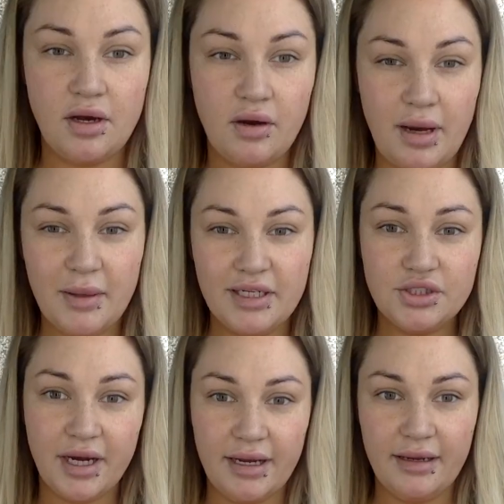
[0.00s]
So I'm going to
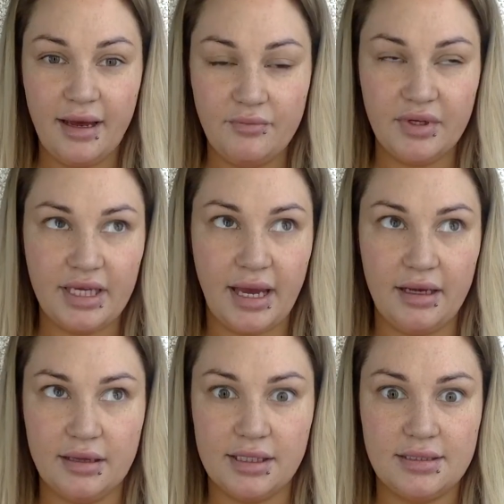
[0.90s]
try and really
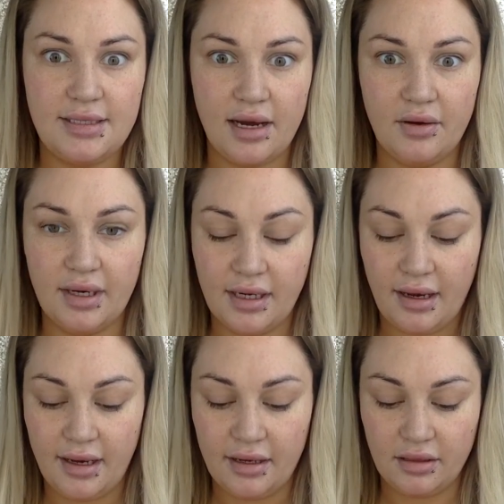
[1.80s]
edit this down and
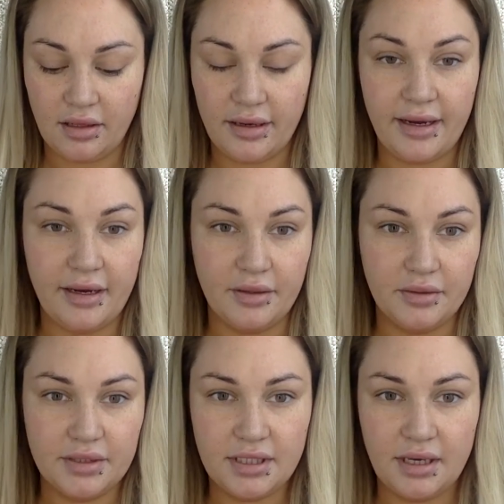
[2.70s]
cut a lot
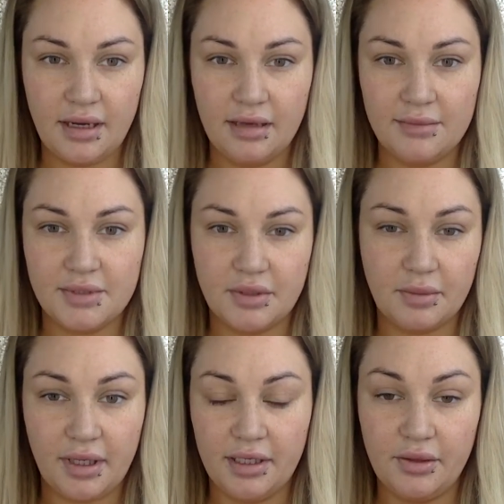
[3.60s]
out. So you'll
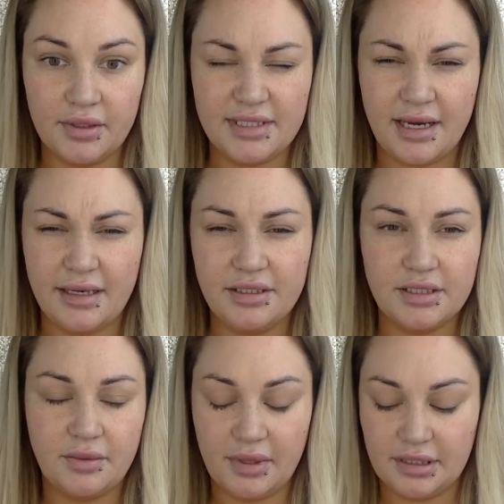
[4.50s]
probably notice that. I just
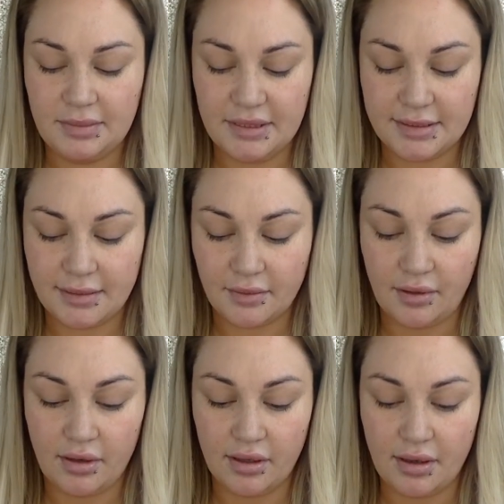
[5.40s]
don't want it to be so
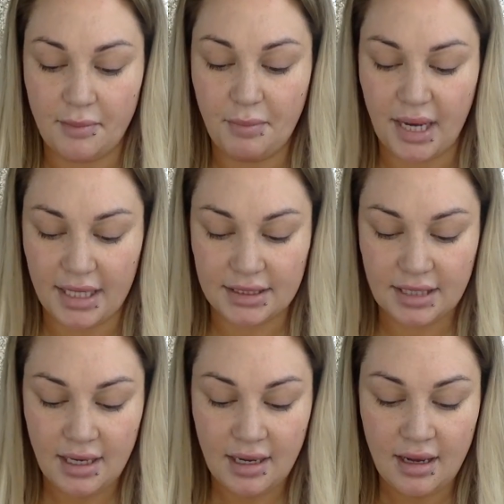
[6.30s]
long, but
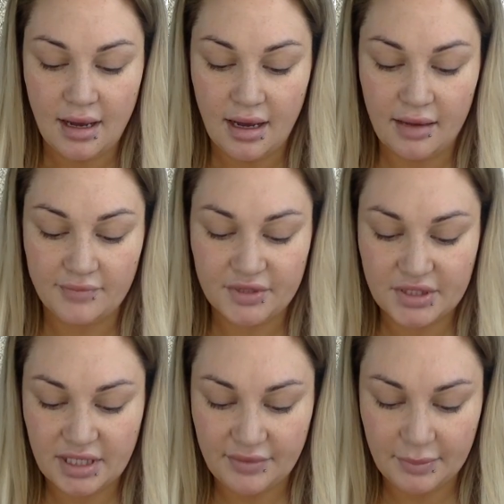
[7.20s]
first
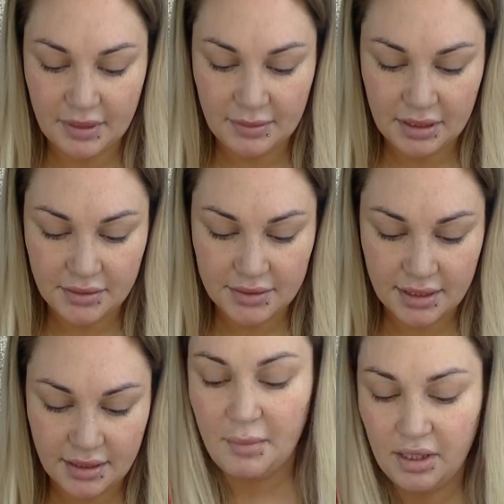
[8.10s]
off, I'm going to be
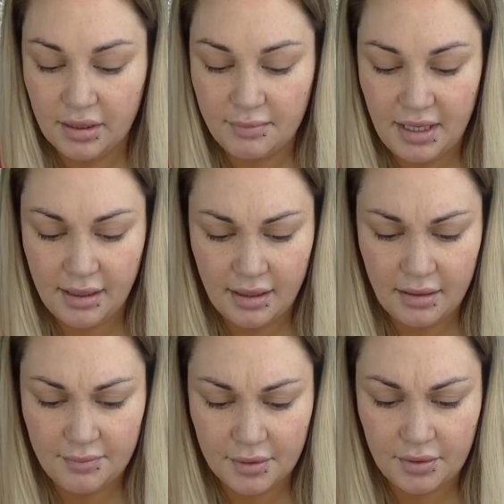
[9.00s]
using Ilk
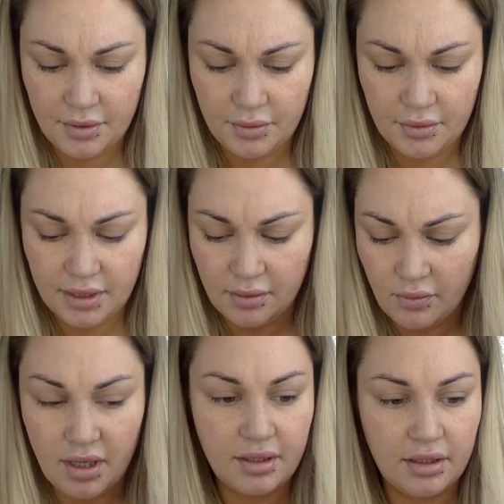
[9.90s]
Makeup Cooling
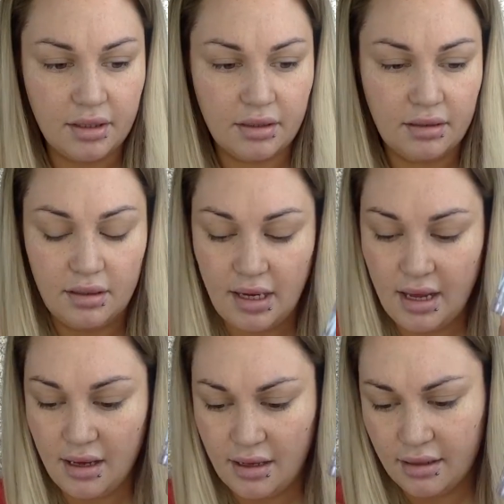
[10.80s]
Water
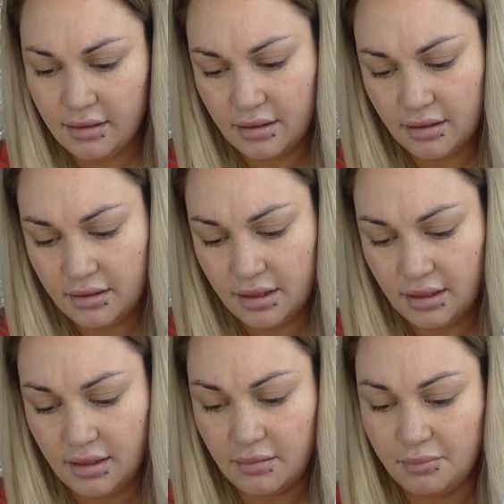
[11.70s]
and
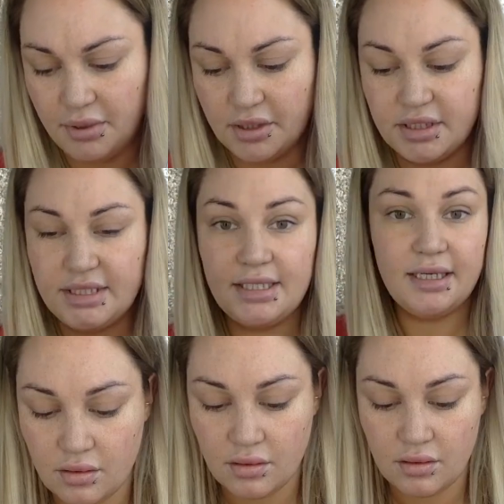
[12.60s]
the Blur Stick.